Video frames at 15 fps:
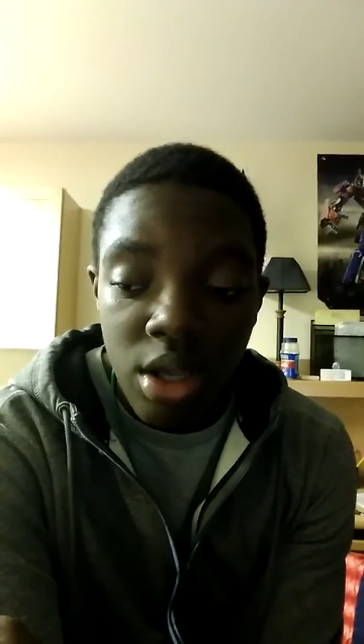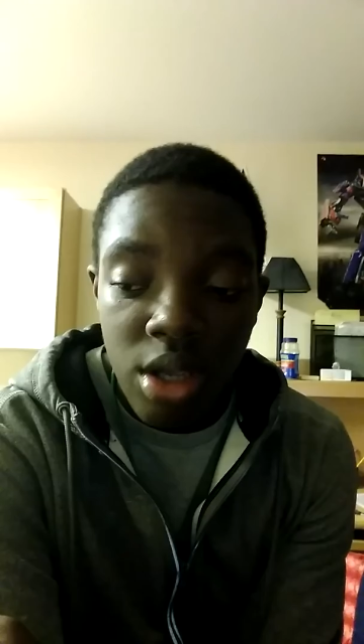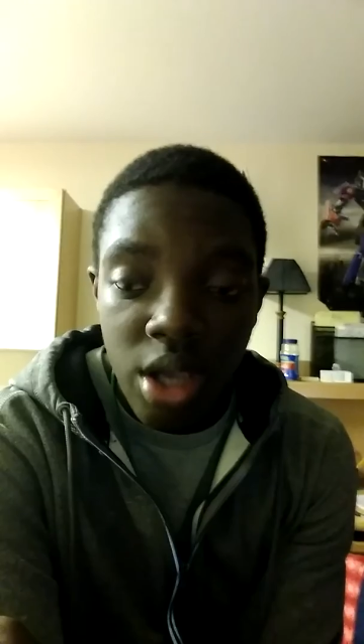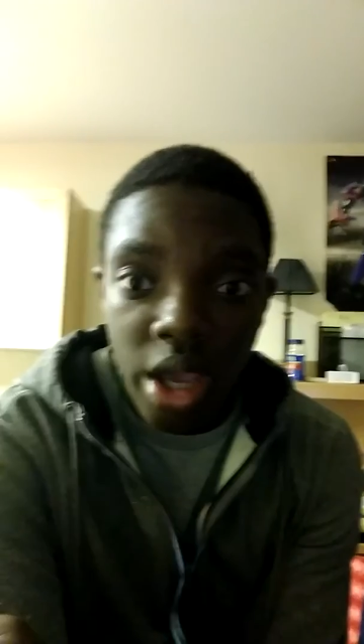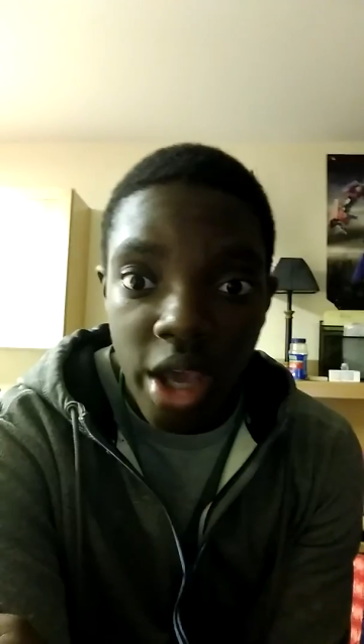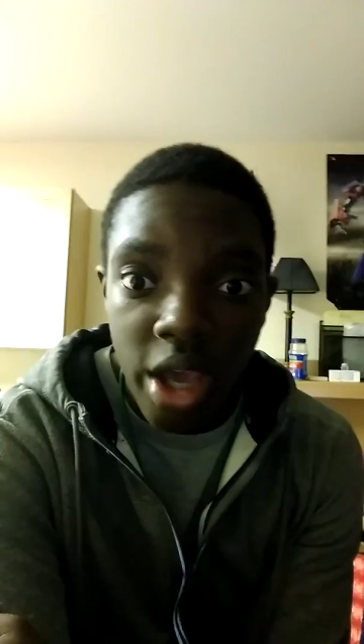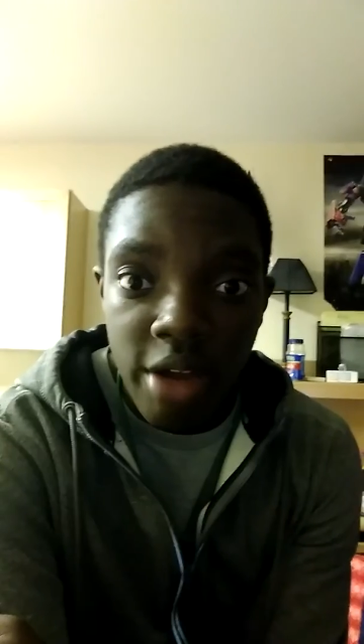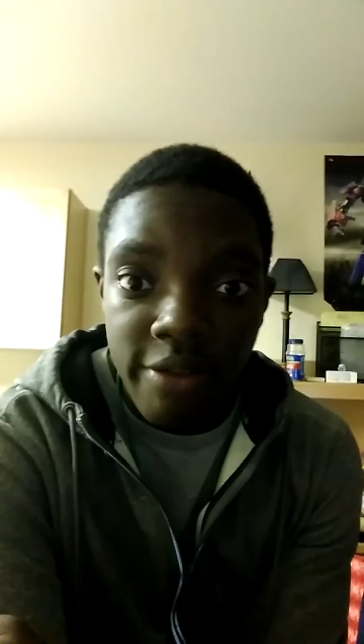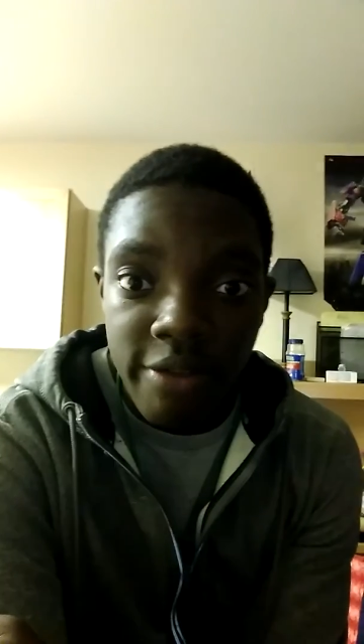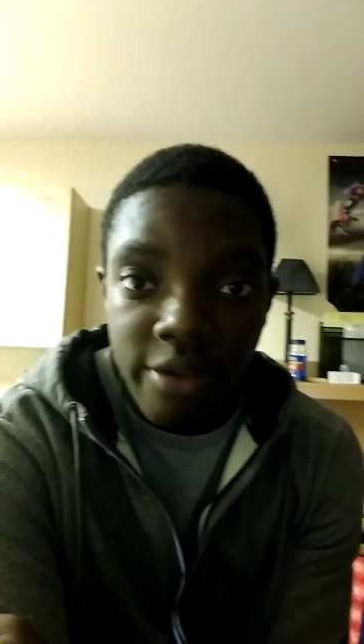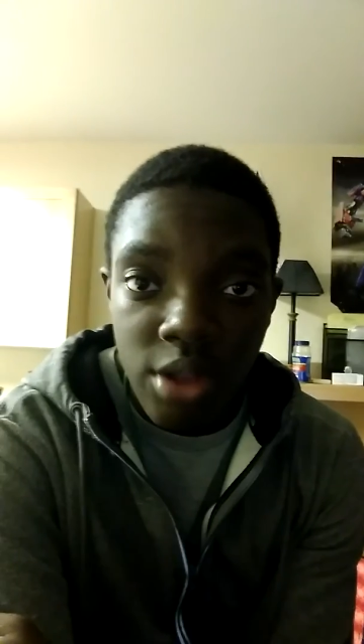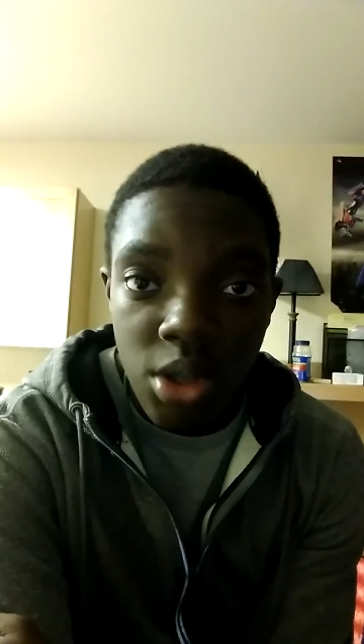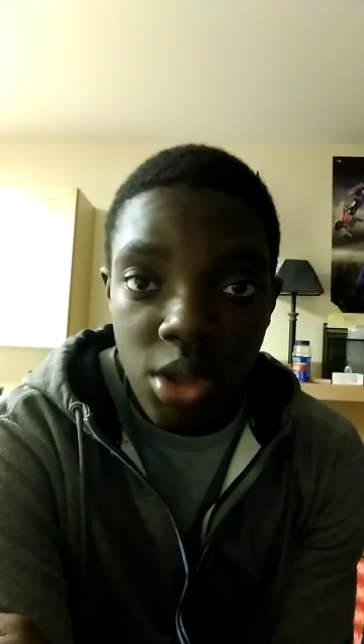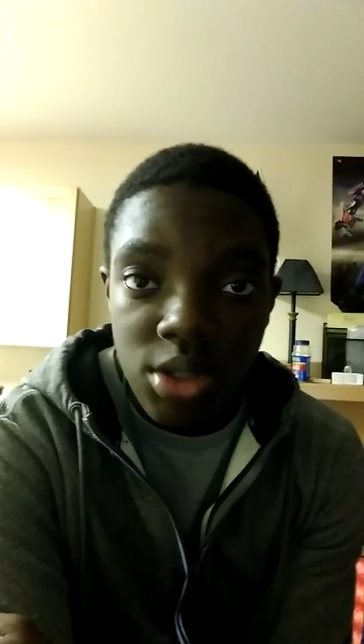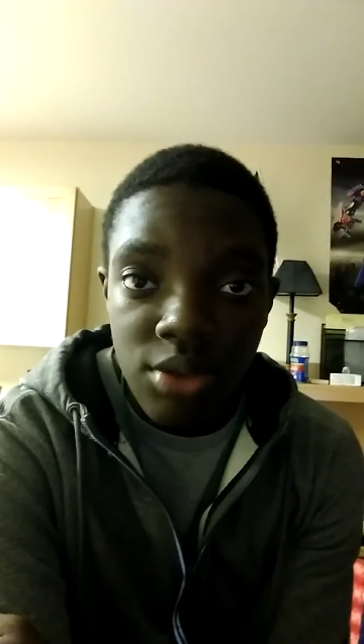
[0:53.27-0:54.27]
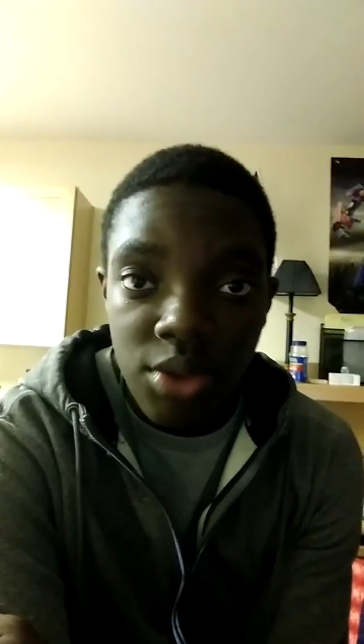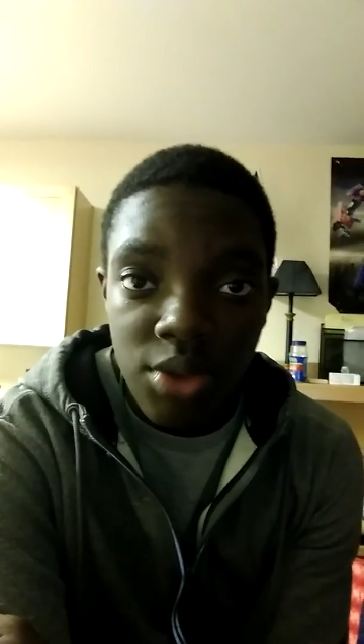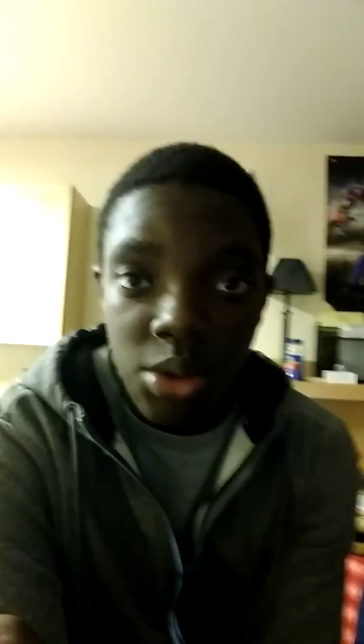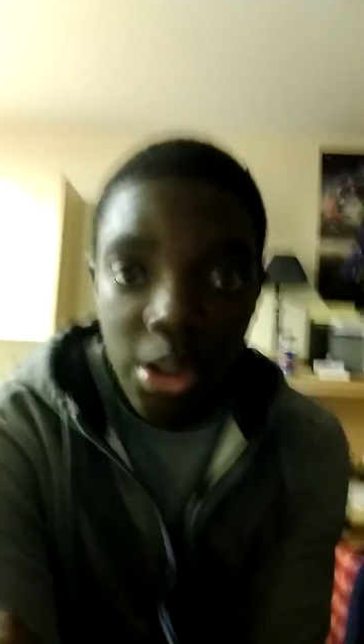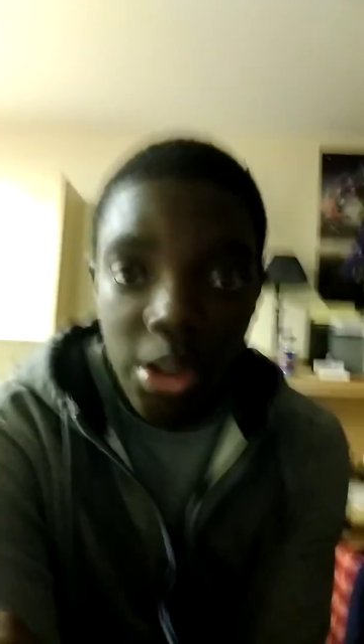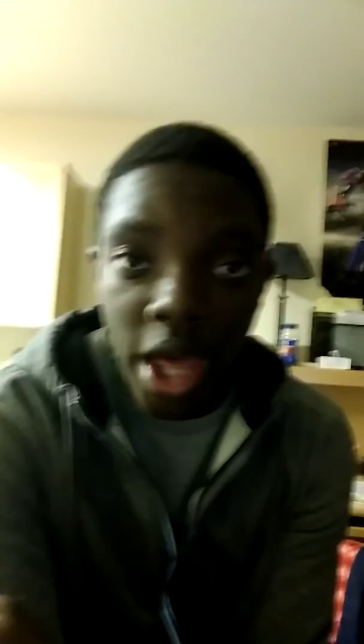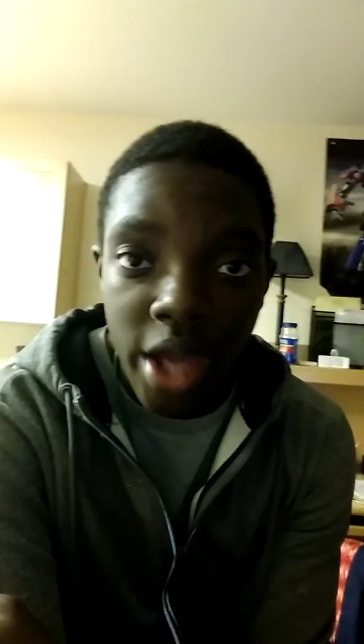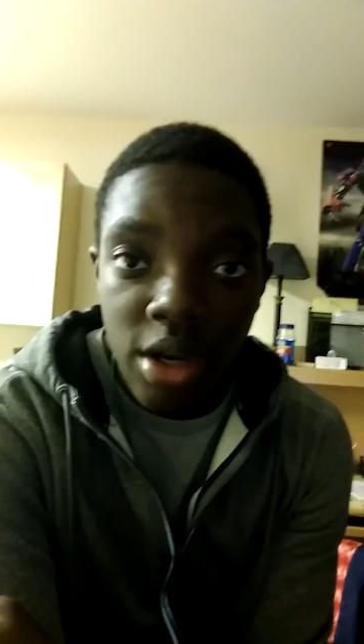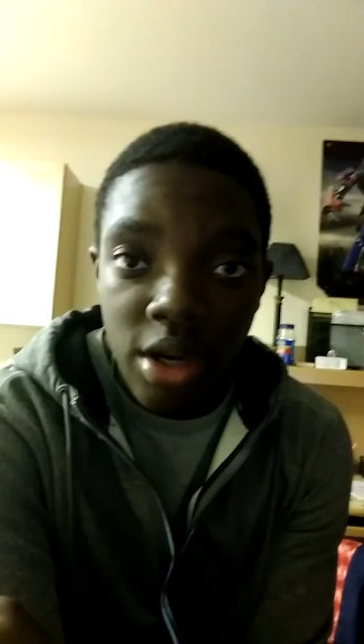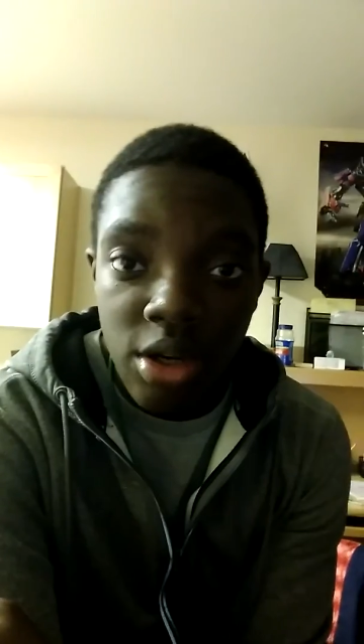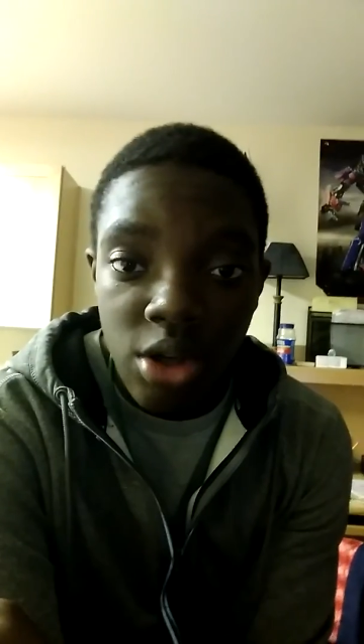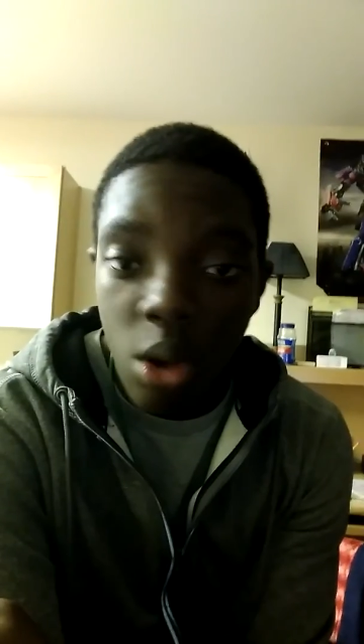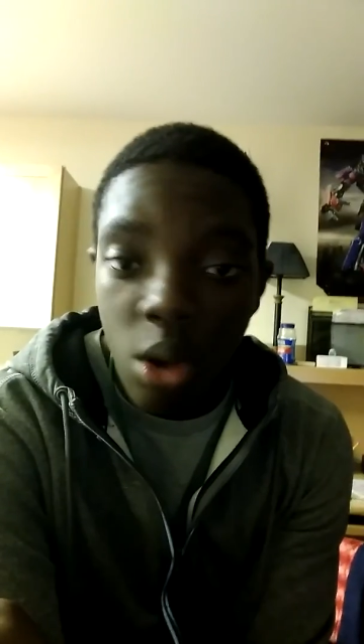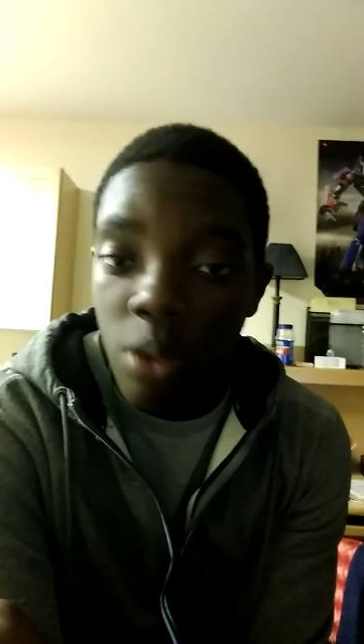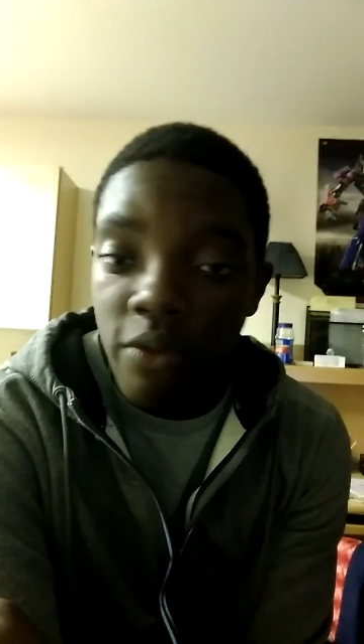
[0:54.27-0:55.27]
and for those of you that
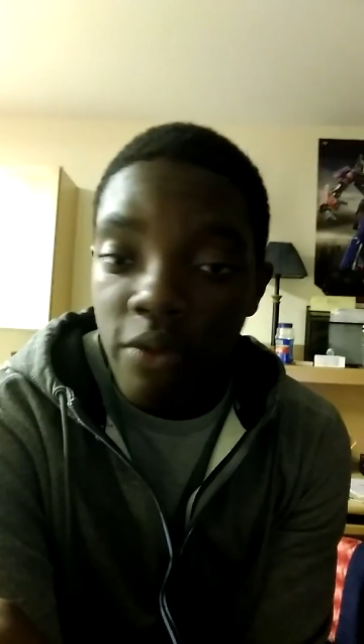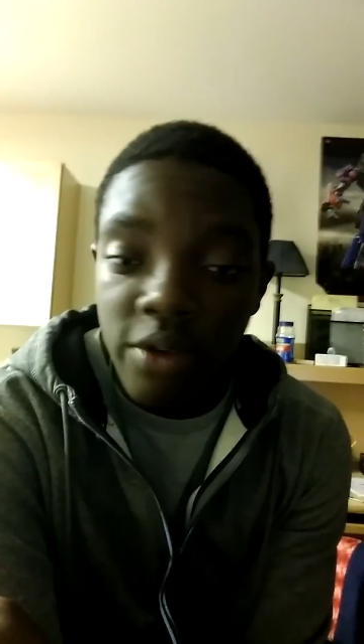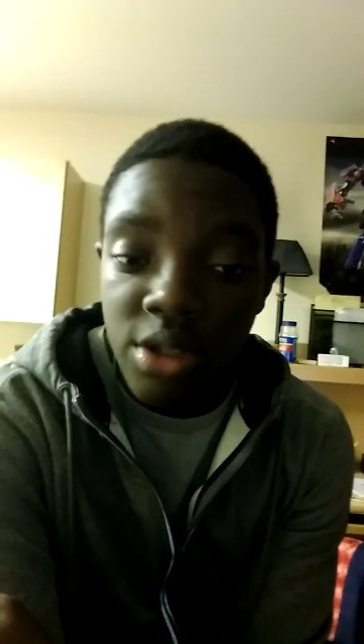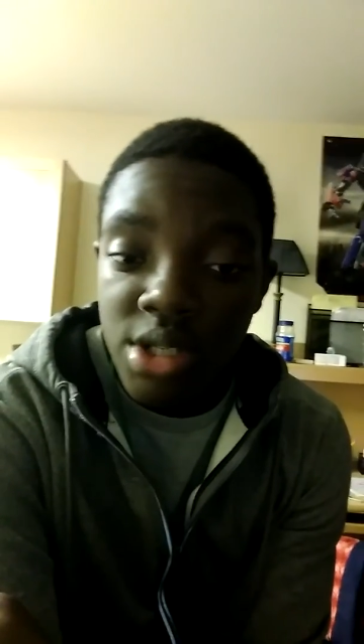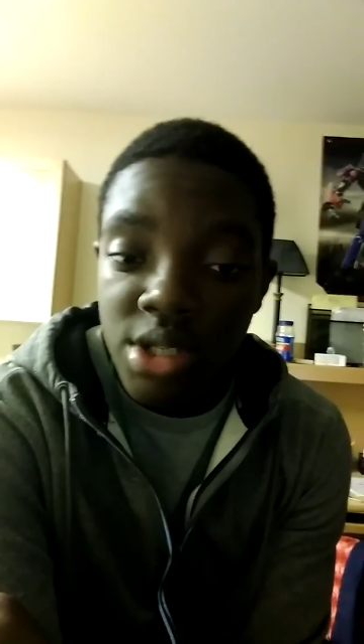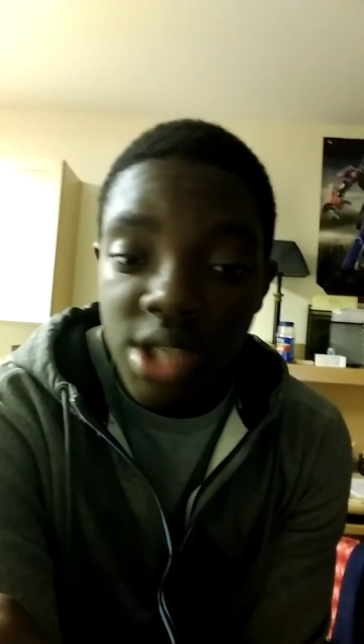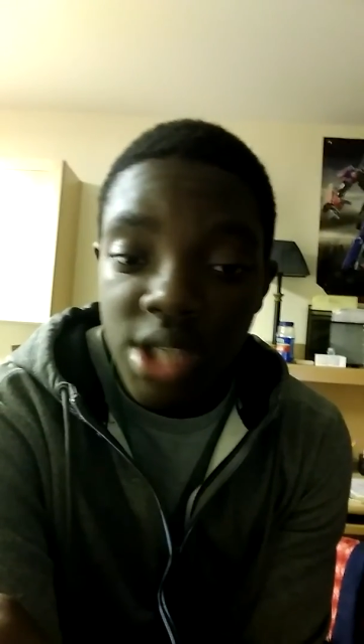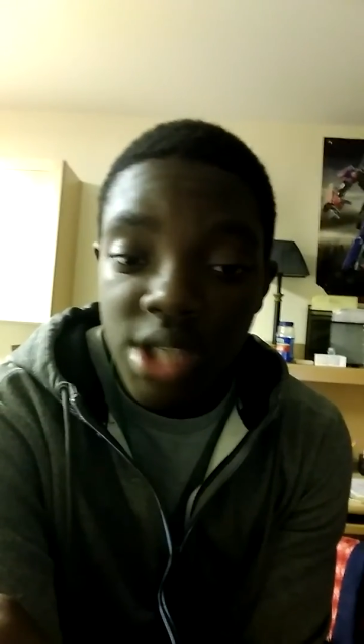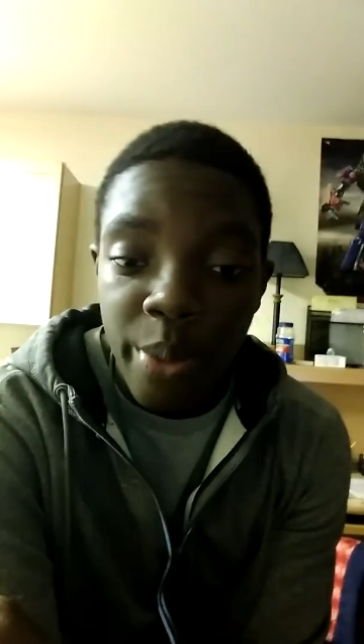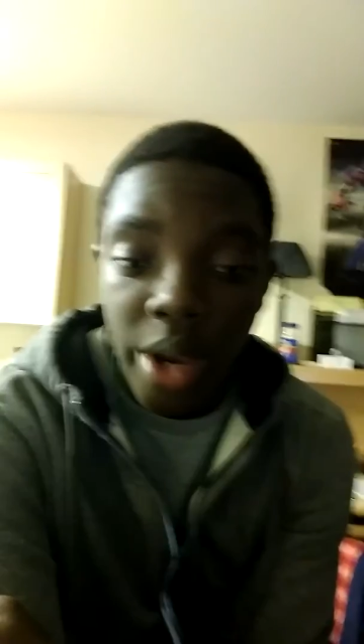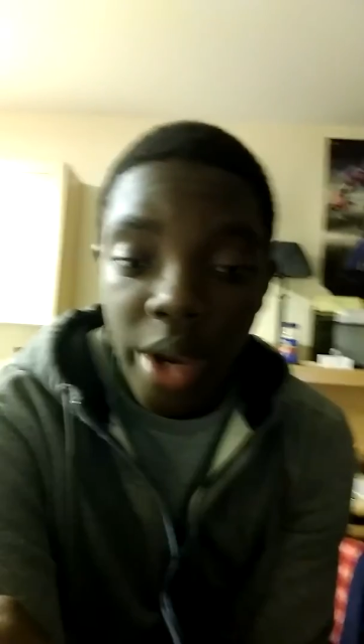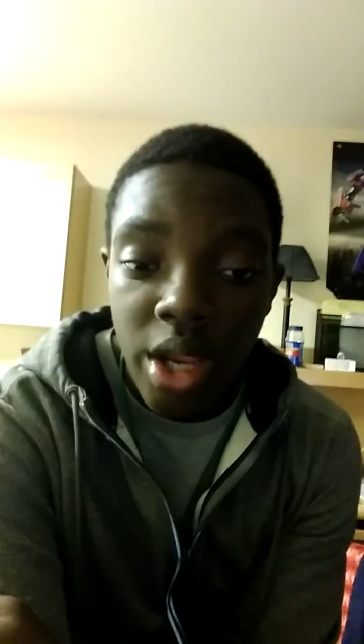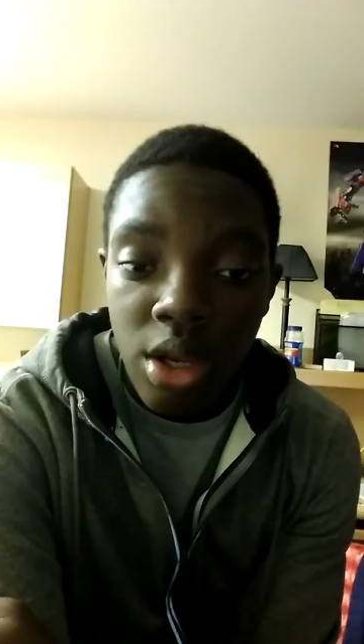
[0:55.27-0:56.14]
don't feel the same way,